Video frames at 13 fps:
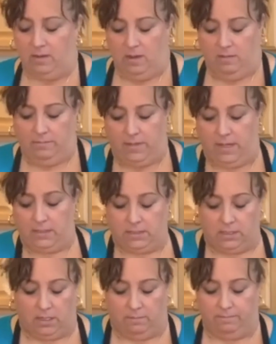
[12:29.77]
But
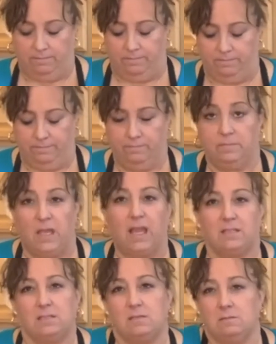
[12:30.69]

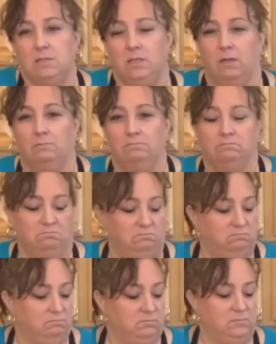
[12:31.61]
that's, you know,
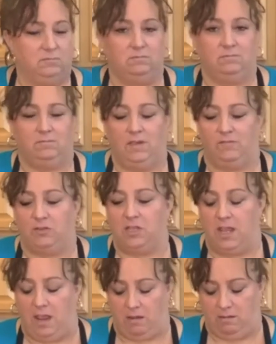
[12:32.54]
give or
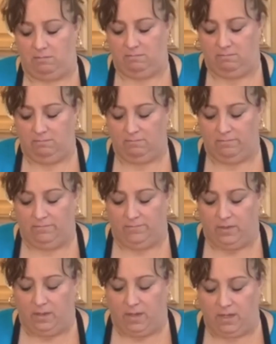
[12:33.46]
take.
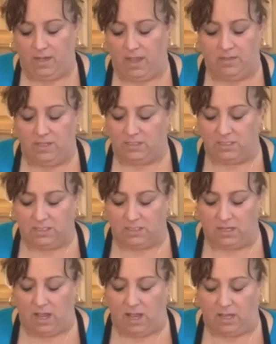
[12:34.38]
Again, this is
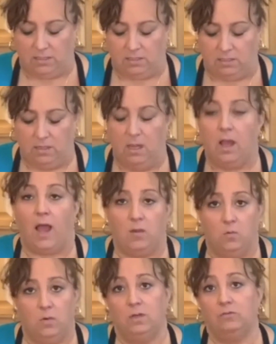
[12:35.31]
not,
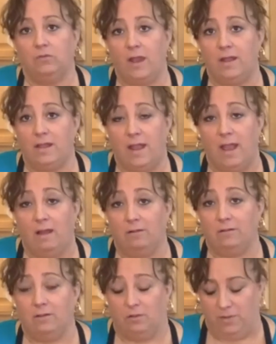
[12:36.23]
I will write it
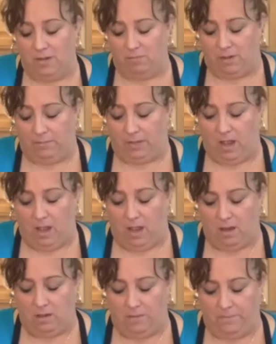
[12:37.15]
out. It'll be on my
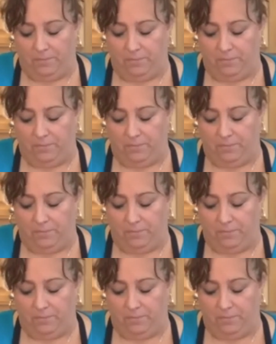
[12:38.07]
blog.